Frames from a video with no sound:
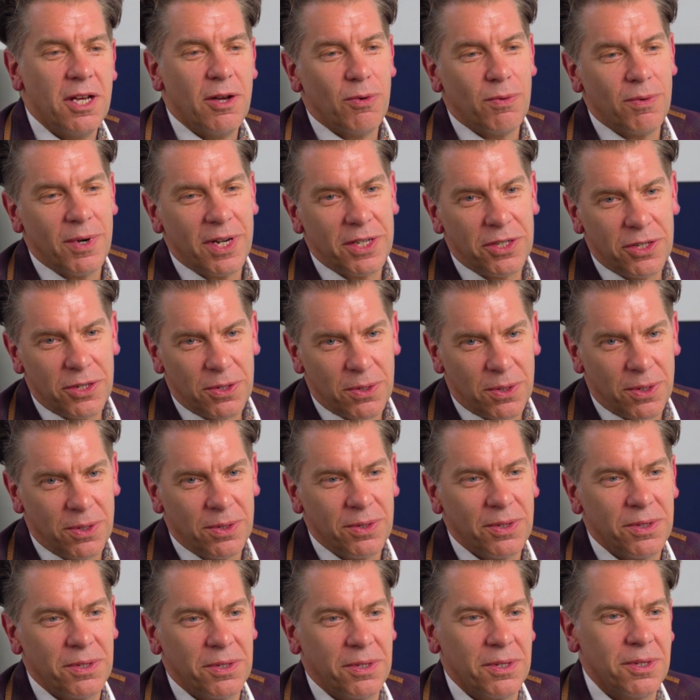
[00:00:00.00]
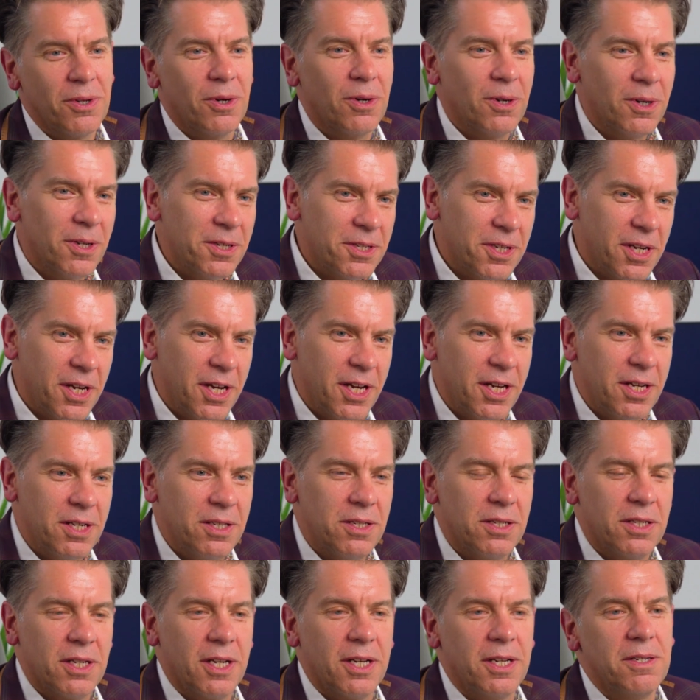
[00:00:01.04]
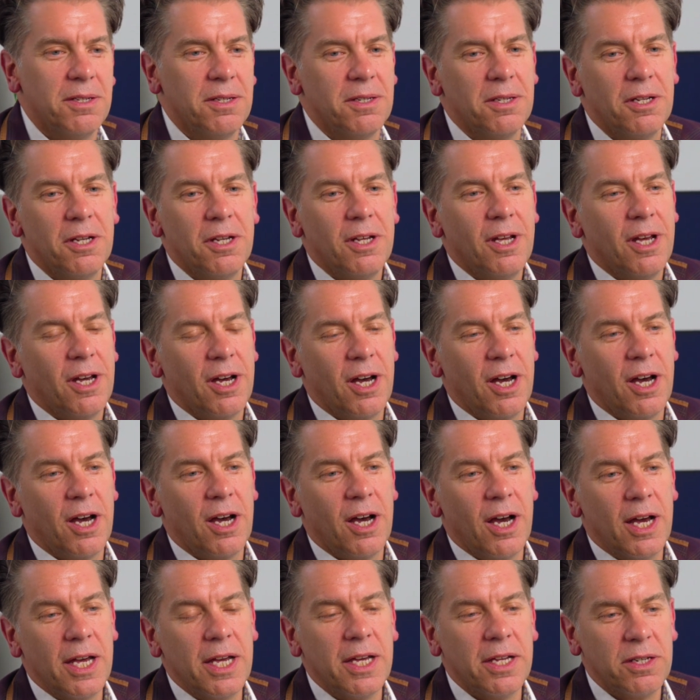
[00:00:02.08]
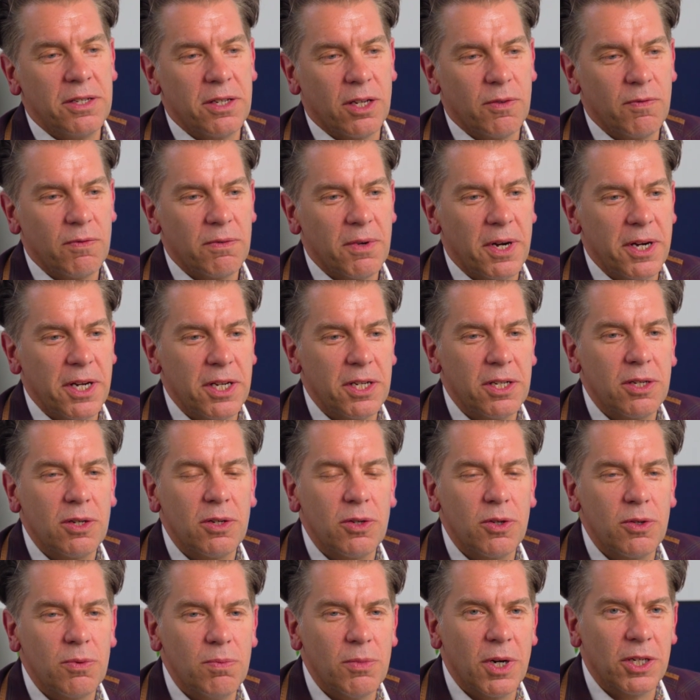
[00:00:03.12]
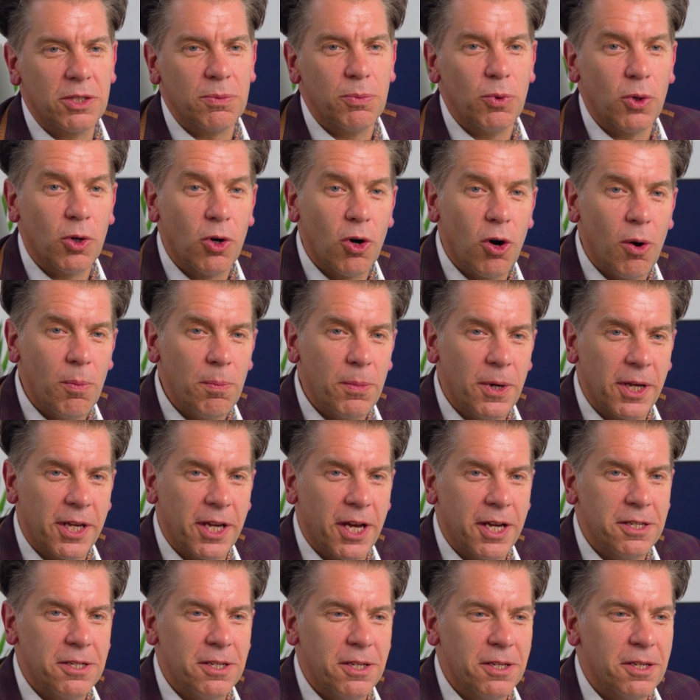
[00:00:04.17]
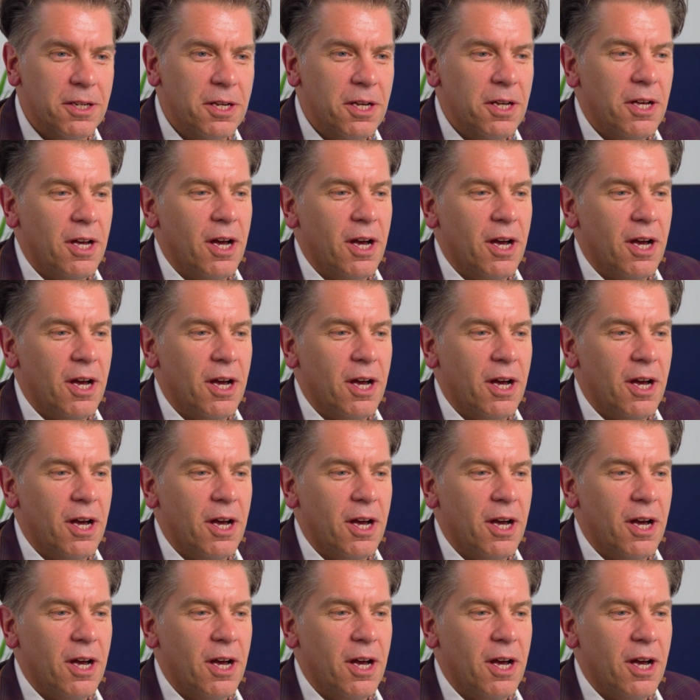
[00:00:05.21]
restaurants and holidays, and it's a very much more complicated